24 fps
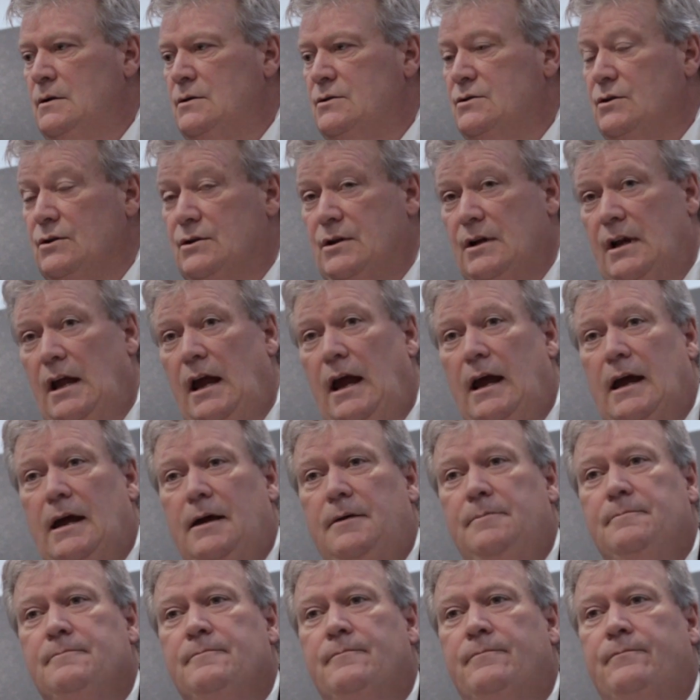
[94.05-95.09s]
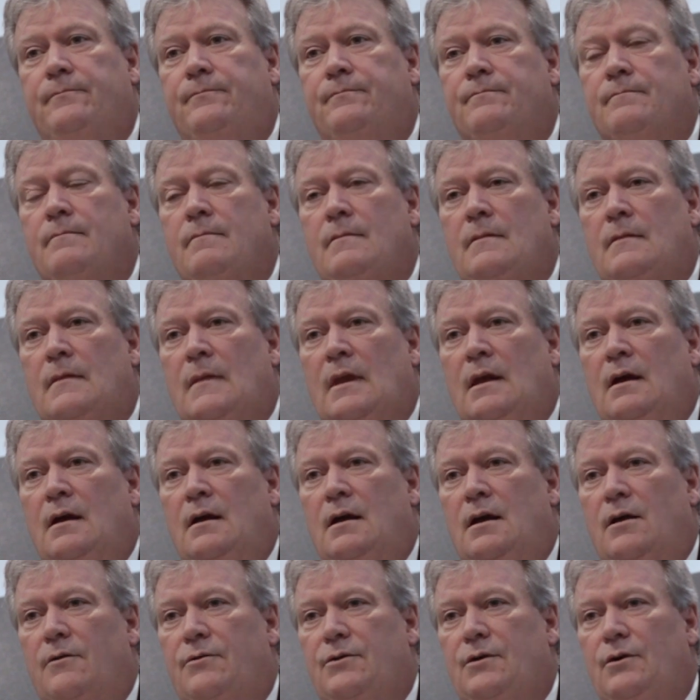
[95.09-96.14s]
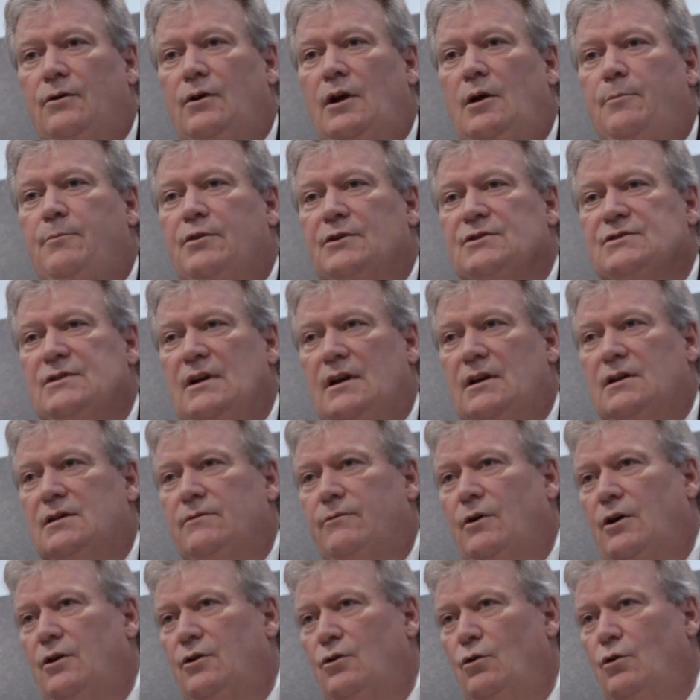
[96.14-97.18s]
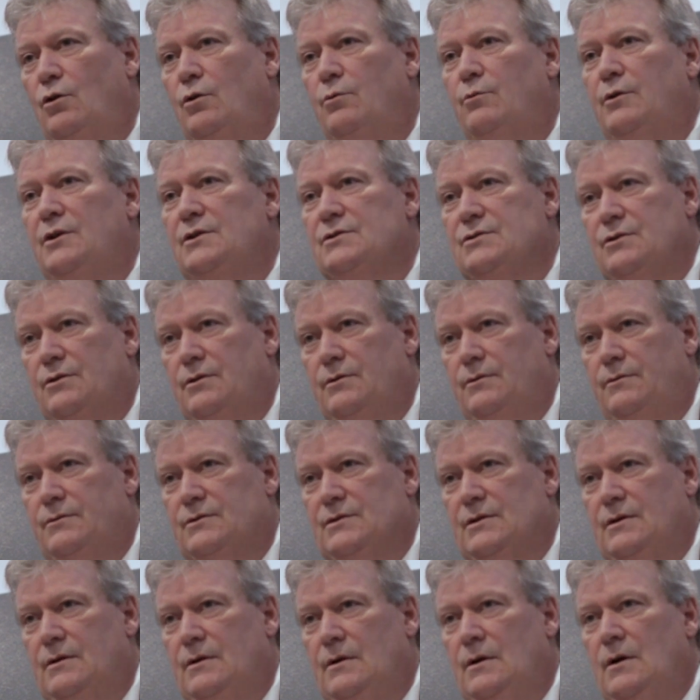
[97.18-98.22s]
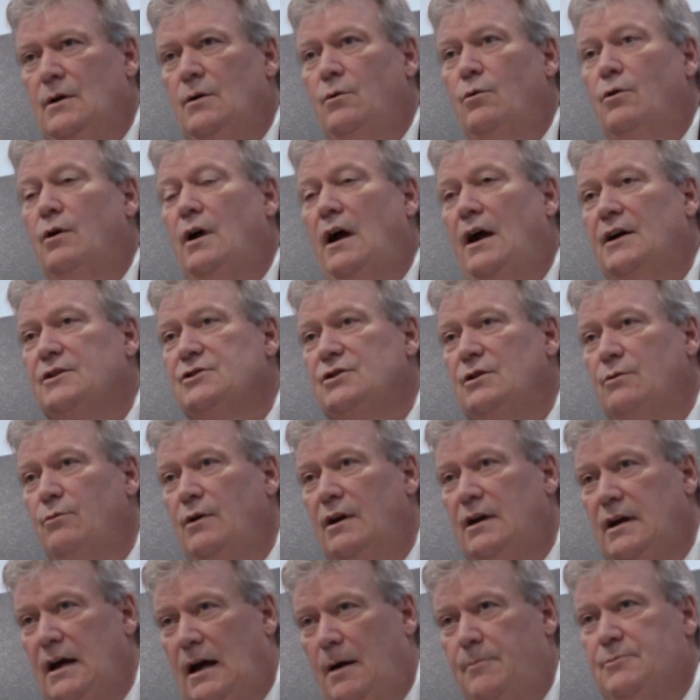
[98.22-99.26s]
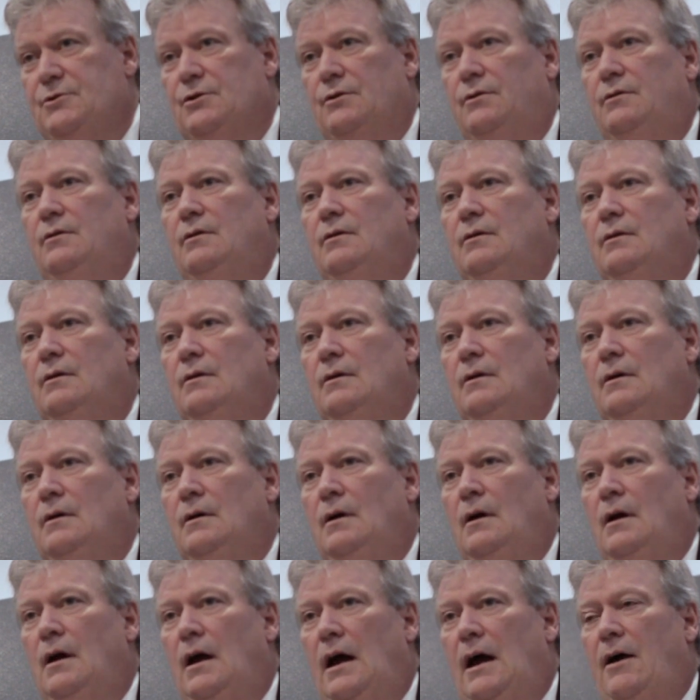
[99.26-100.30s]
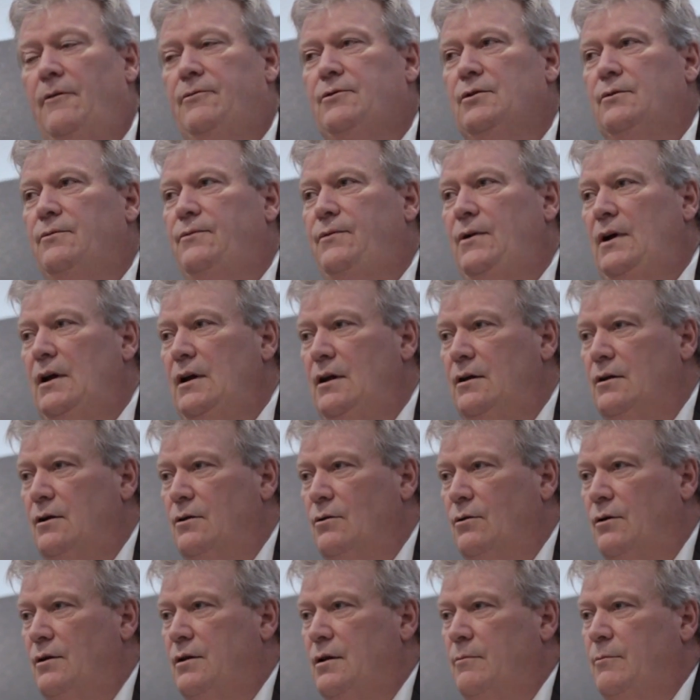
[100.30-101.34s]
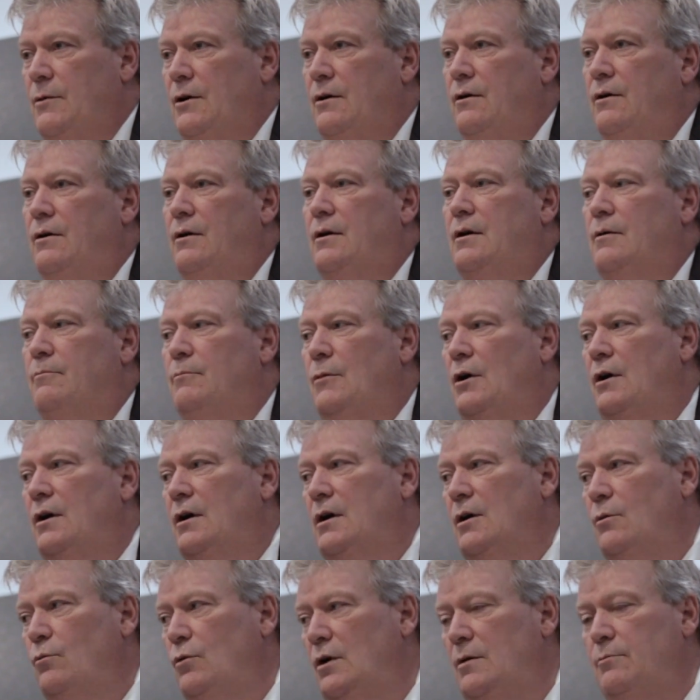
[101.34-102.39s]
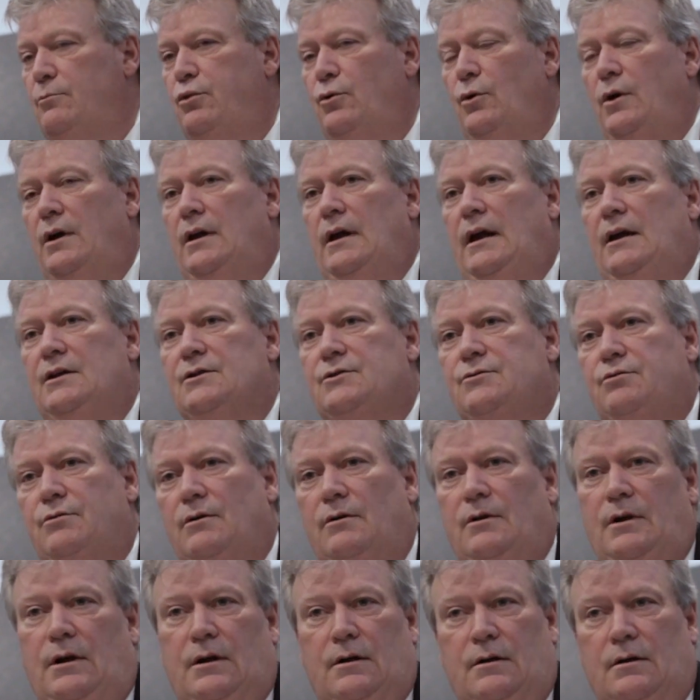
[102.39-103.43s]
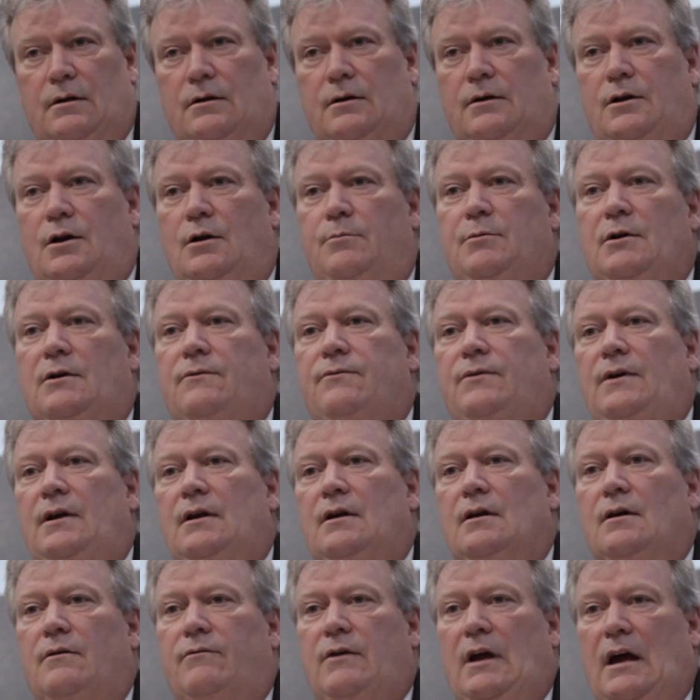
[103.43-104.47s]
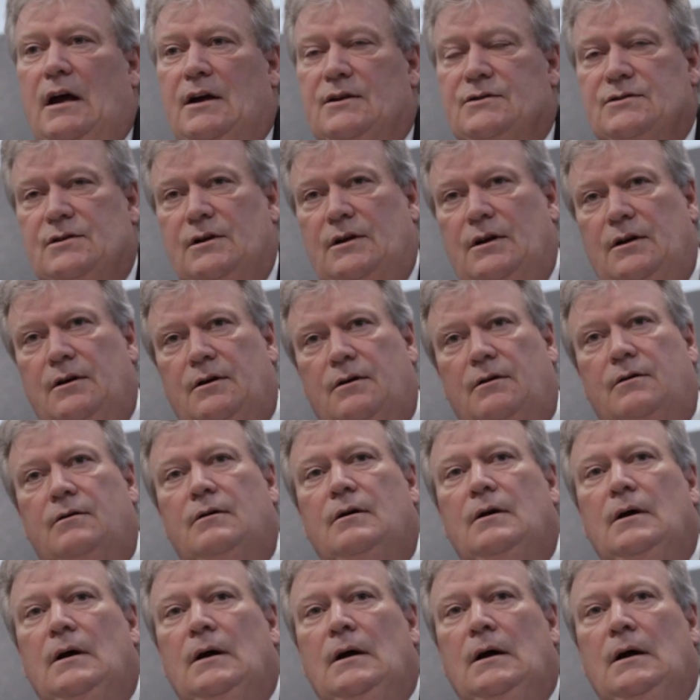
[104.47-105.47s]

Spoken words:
So today, if 30% of our known reserves were actually recaptured, after feeding the North American market 1.8 trillion cubic feet of gas a year,